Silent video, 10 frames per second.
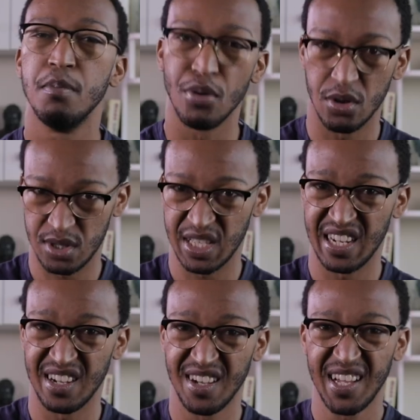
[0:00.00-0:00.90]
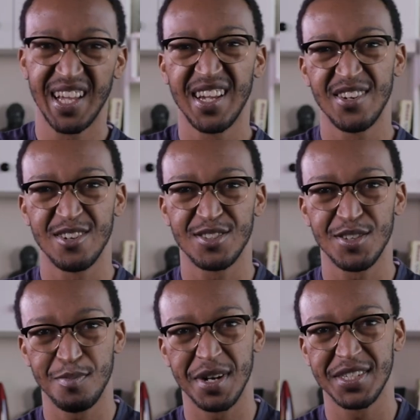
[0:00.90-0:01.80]
The balls that are, not
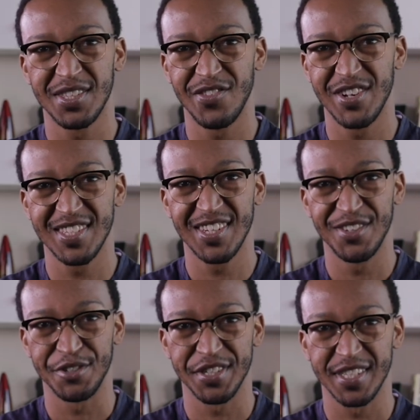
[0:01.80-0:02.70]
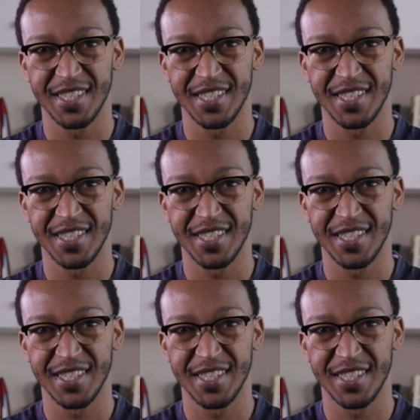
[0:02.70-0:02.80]
so much the resolution.